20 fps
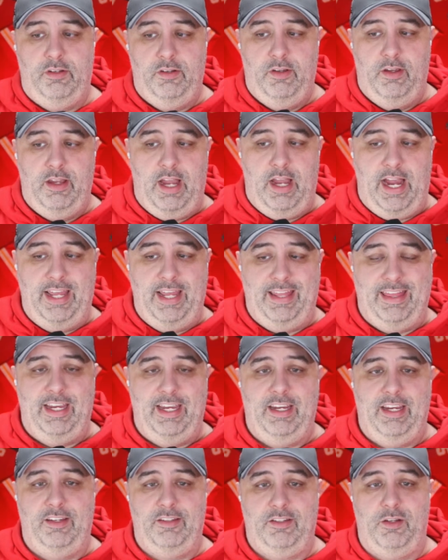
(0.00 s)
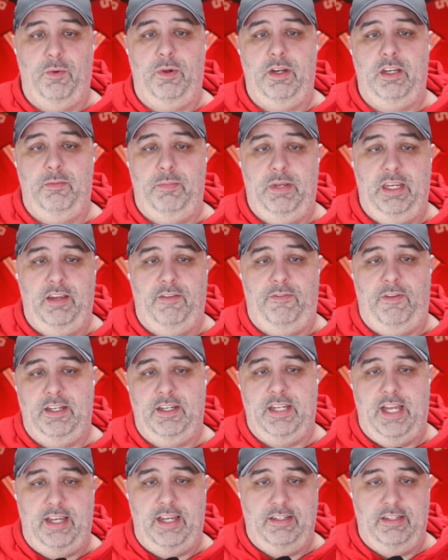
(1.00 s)
I think is going to be a
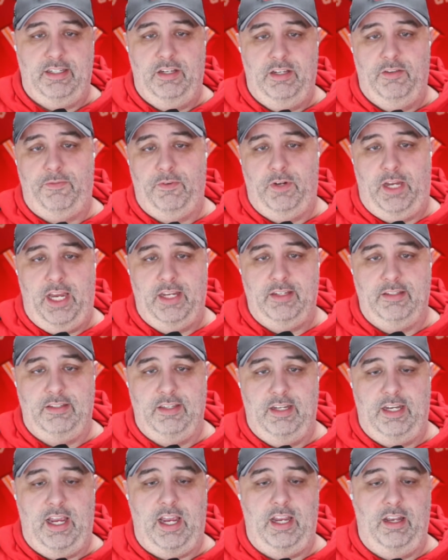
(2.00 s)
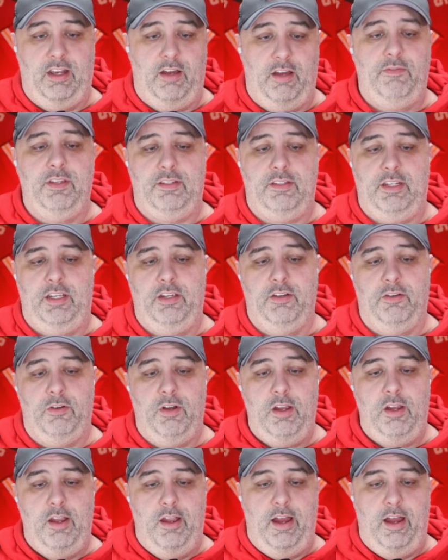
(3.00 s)
fantastic deal for Kansas City. I love this deal.
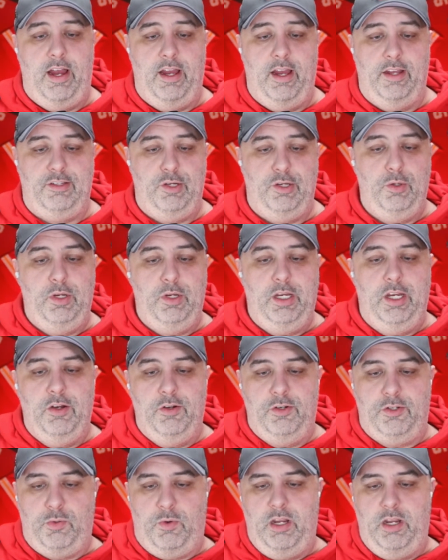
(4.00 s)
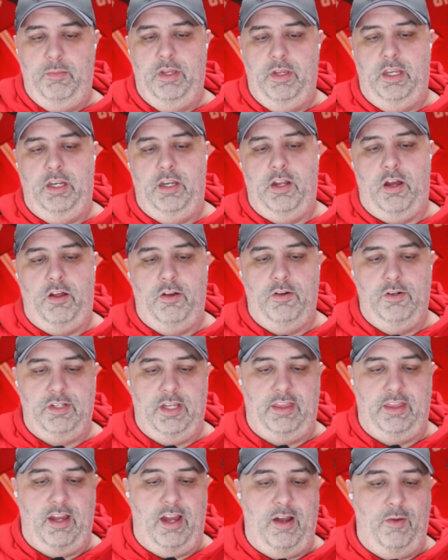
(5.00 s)
2 years, $20 million, I
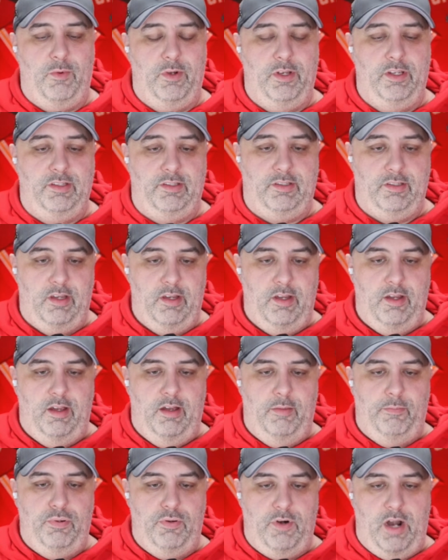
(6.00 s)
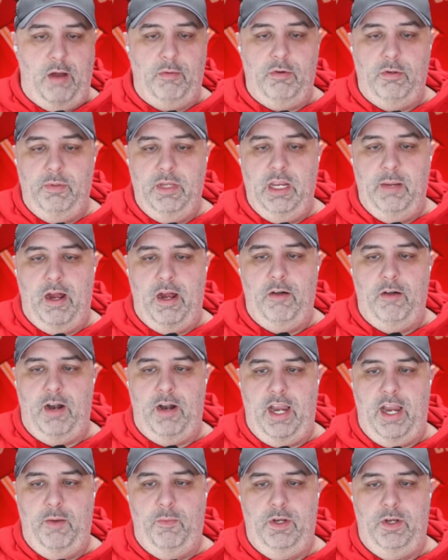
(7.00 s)
thought was probably about
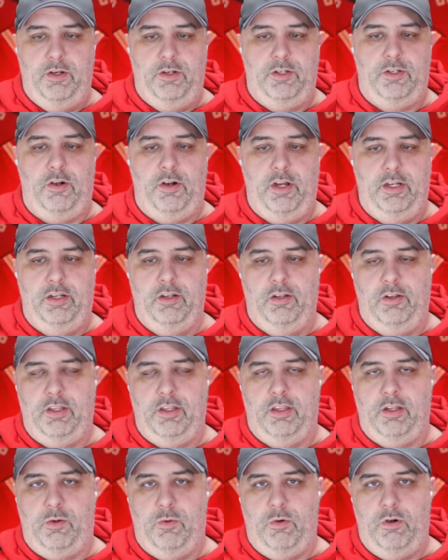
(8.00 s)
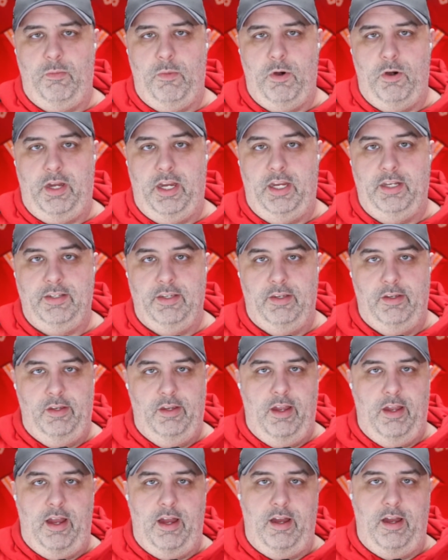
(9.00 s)
right when you're starting to look at the corner market.
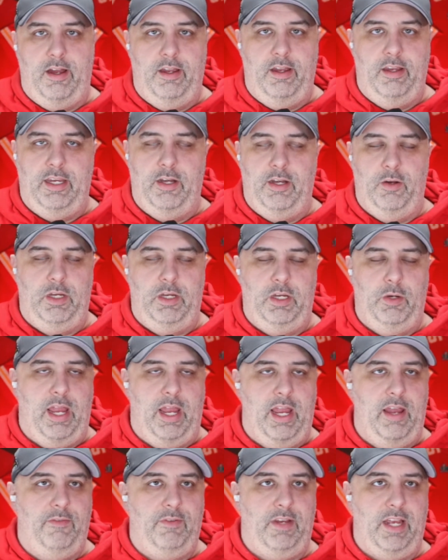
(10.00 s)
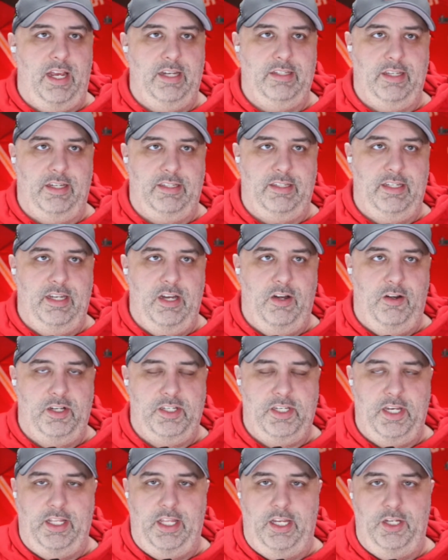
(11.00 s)
You have guys like Derek
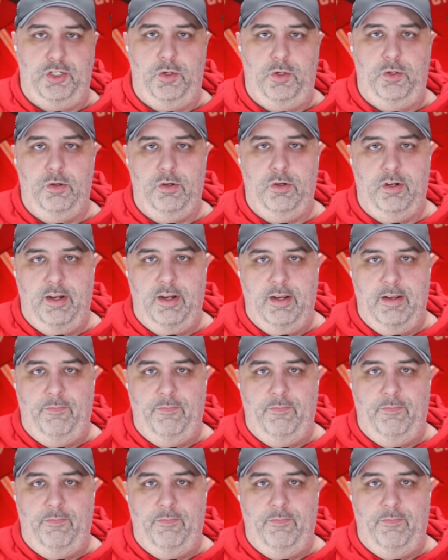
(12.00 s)
Stingley Jr.